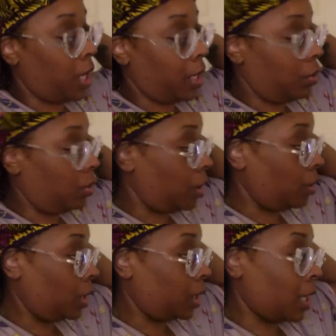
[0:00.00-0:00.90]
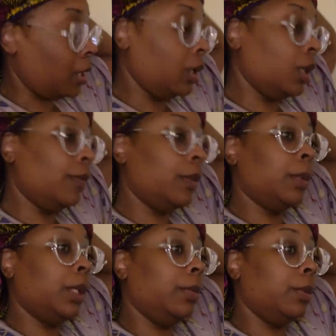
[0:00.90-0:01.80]
I don't know because y'all love them
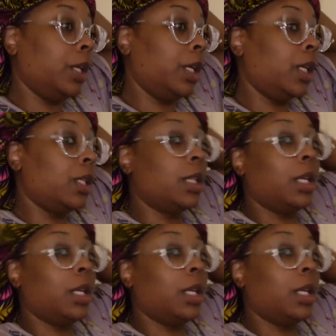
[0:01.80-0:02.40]
Libra leggings.